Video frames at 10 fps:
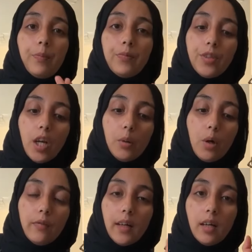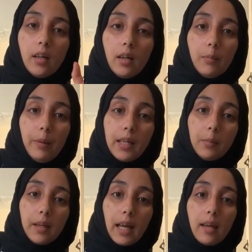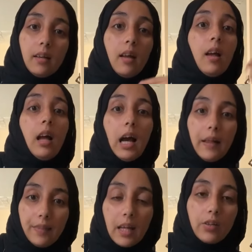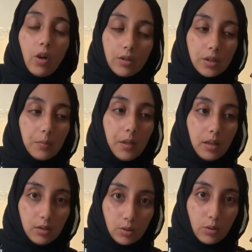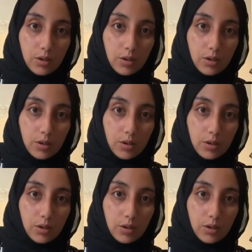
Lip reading: turn them over, bake them again, and then toss them in the sauce.